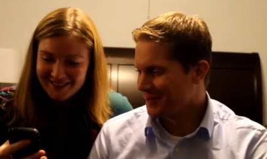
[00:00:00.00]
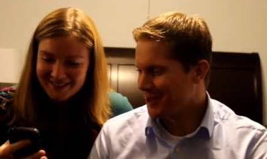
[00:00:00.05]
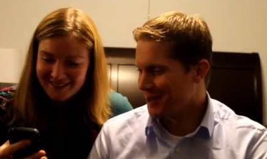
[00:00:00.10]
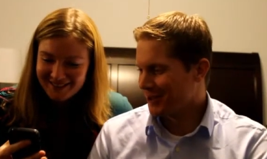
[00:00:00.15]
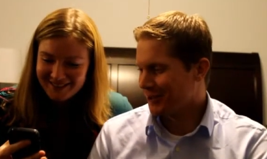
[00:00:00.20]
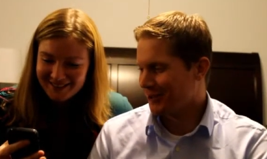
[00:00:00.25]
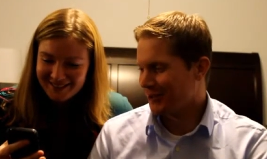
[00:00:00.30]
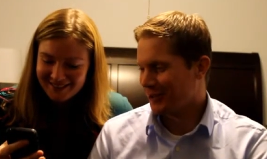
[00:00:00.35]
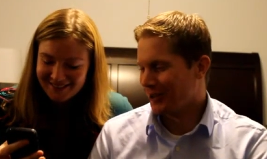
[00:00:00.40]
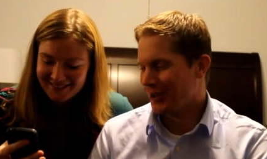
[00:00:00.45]

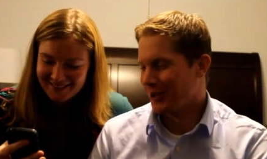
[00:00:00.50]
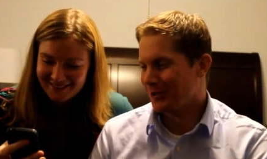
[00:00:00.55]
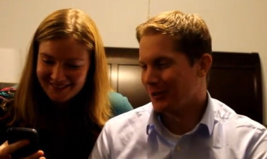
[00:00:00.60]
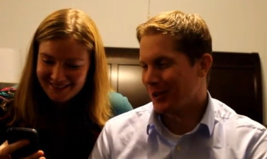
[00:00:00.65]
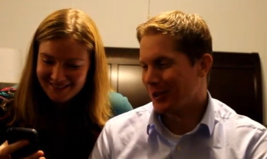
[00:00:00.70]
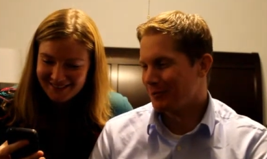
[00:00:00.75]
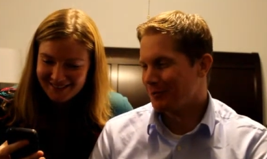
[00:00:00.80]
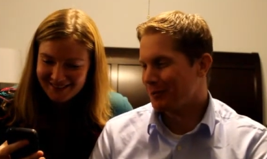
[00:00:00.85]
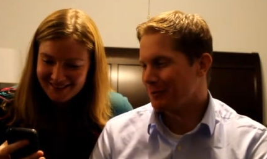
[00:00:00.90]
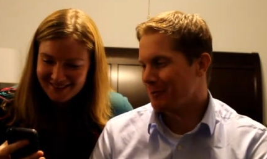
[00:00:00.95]
Speaker 1: it sounds
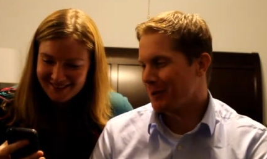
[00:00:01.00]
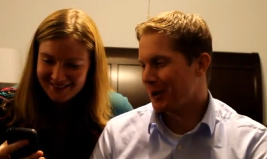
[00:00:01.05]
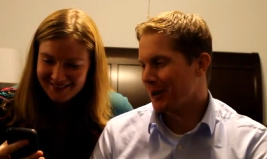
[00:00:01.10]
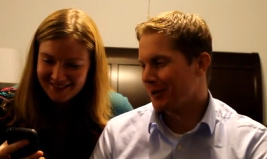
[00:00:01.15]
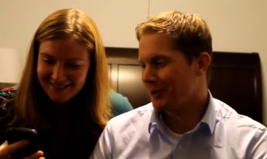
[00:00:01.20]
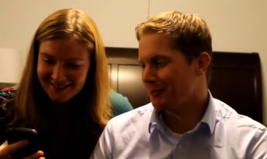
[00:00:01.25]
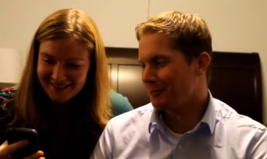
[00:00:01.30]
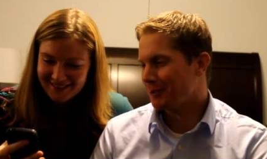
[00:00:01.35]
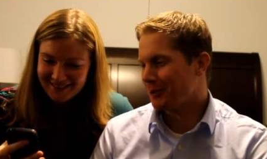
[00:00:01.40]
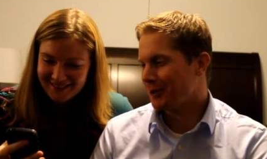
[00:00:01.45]
like with
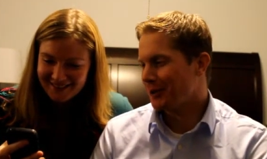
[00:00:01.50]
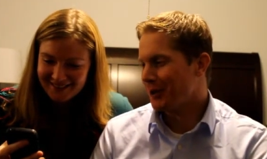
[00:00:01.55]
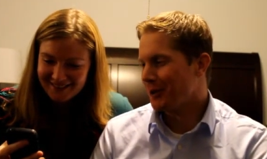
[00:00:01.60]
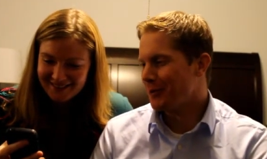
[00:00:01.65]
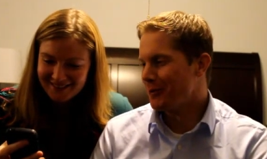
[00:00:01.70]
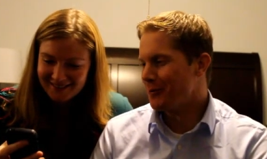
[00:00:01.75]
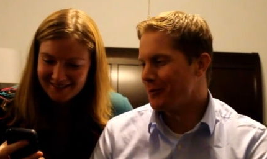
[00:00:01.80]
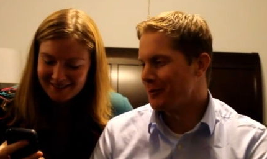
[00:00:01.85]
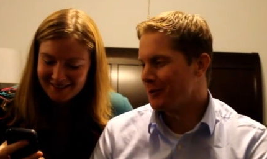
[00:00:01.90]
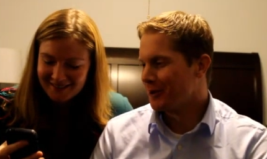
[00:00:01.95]
possibly
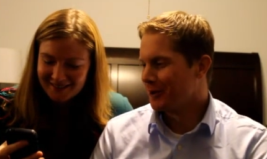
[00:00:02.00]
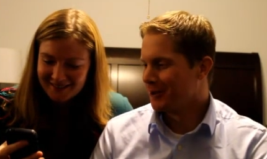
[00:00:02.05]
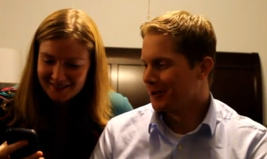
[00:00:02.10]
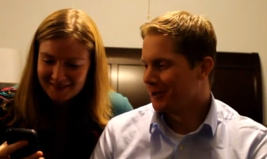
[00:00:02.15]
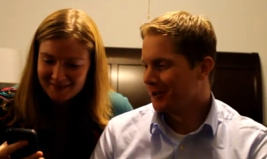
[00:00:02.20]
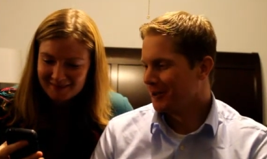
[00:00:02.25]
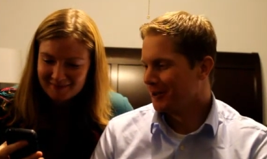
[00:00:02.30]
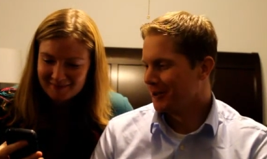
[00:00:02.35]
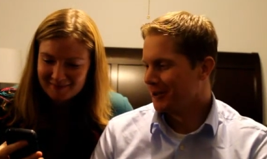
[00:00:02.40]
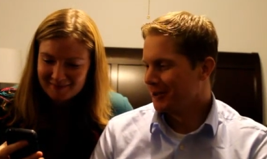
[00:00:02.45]
two
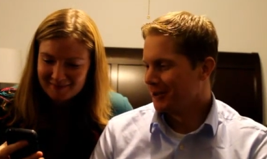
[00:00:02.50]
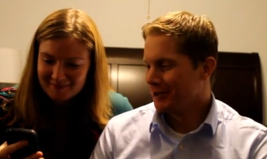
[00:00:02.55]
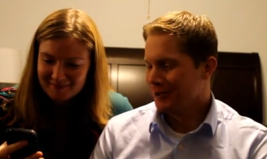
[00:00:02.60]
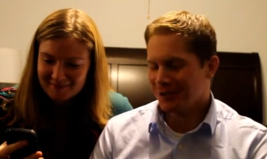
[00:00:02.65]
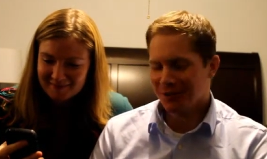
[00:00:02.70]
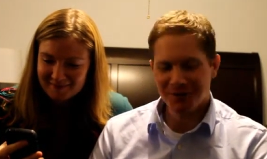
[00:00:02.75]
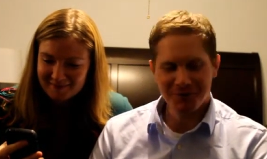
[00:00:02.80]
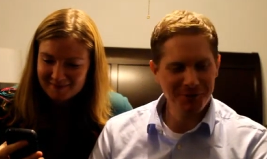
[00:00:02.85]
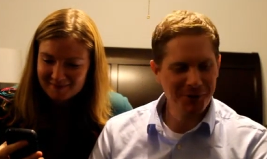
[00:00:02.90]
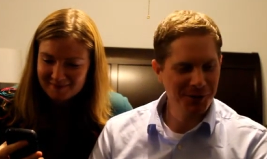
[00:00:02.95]

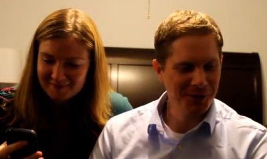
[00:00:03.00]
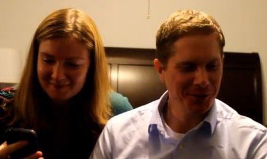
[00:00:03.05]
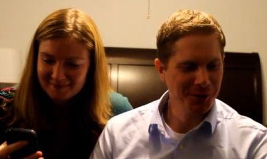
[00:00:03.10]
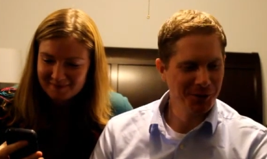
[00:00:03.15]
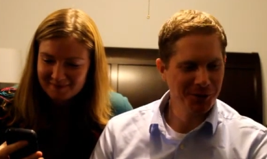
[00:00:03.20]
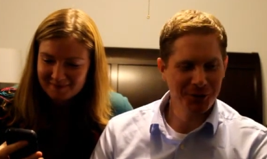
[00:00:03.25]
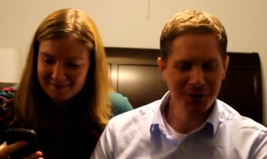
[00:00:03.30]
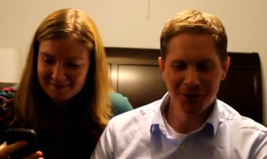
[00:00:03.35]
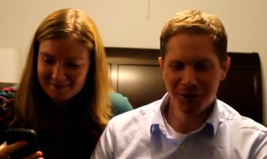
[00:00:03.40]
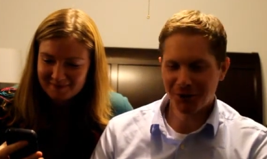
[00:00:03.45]
of my
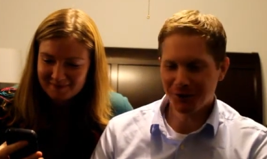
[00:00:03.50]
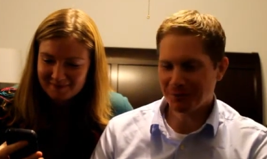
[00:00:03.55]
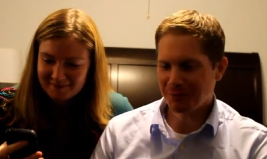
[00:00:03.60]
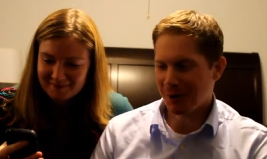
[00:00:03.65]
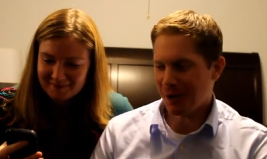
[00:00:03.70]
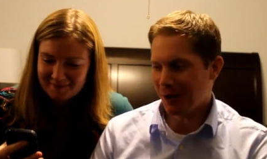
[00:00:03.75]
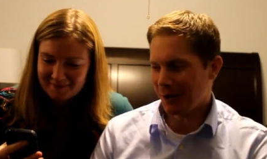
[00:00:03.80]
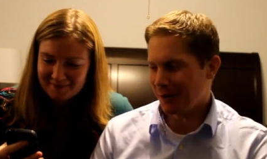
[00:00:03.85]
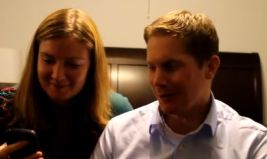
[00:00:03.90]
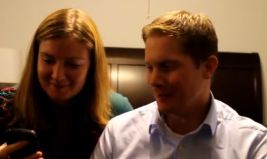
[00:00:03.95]
little hell
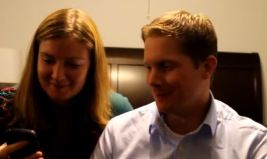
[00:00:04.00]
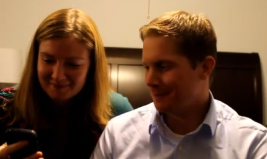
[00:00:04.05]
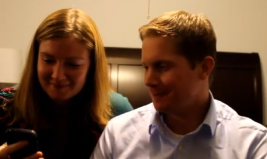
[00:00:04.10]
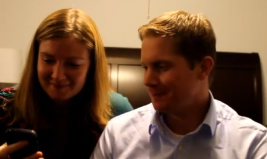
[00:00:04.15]
spawn.